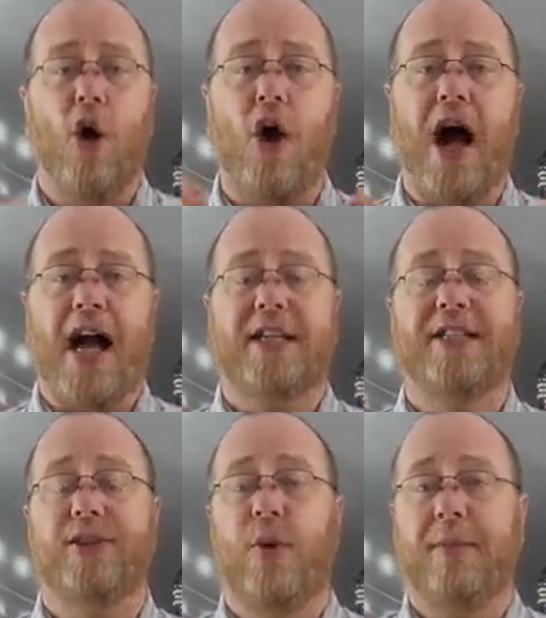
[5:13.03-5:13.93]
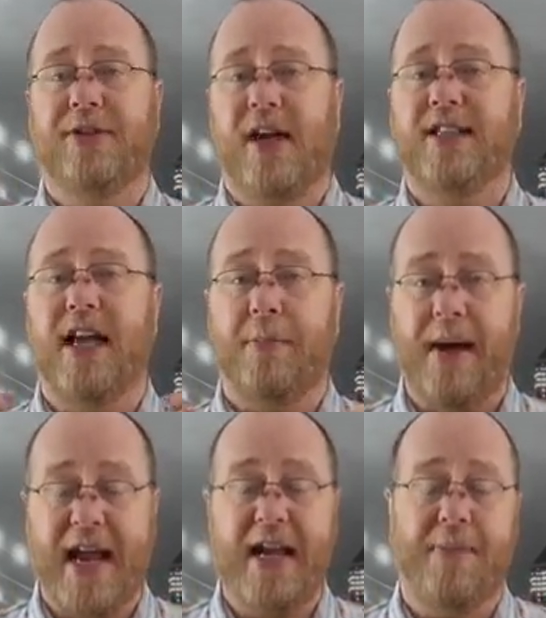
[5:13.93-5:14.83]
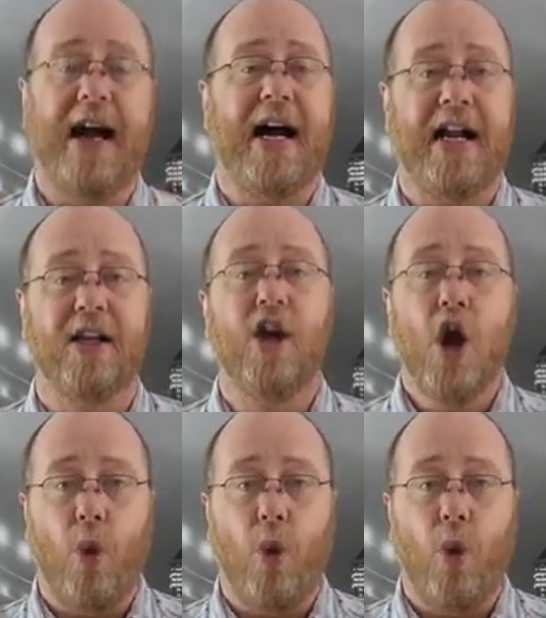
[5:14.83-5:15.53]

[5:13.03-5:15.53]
or access websites like PayPal